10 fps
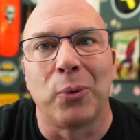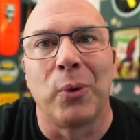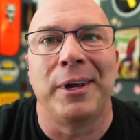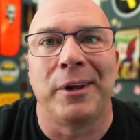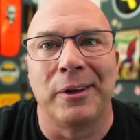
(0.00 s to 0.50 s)
if you're
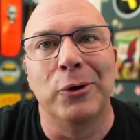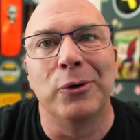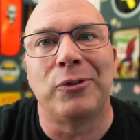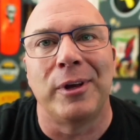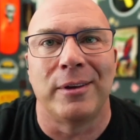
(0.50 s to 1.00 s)
winning and
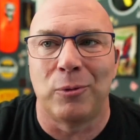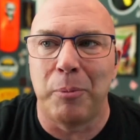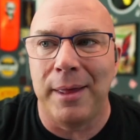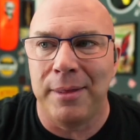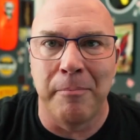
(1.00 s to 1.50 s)
losing is
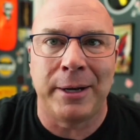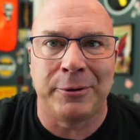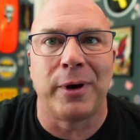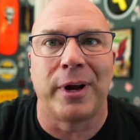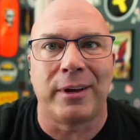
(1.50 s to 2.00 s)
by the
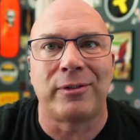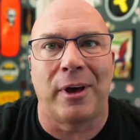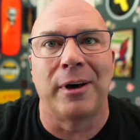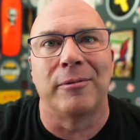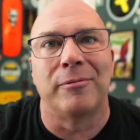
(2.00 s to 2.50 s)
metrics
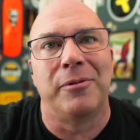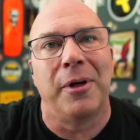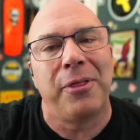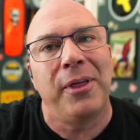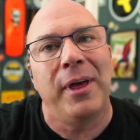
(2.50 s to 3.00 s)

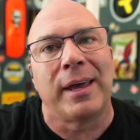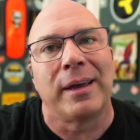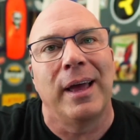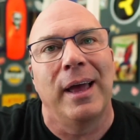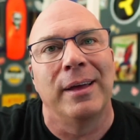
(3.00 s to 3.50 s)
of the
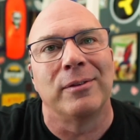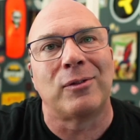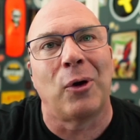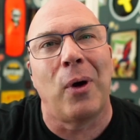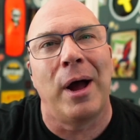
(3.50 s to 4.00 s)
thing. And
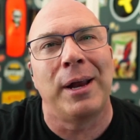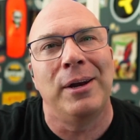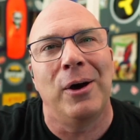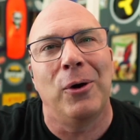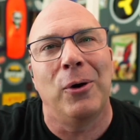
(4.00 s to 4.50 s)
so I
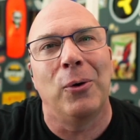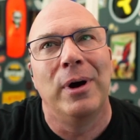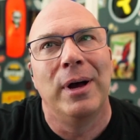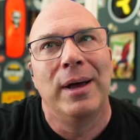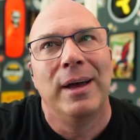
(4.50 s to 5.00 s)

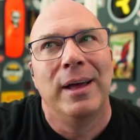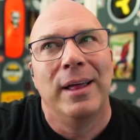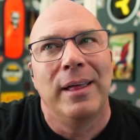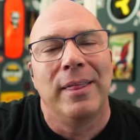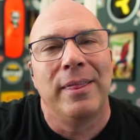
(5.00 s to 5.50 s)
know
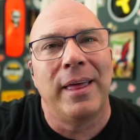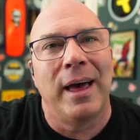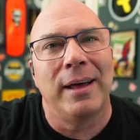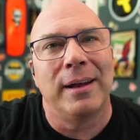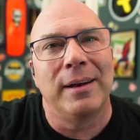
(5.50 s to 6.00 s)

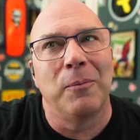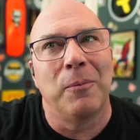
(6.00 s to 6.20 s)
that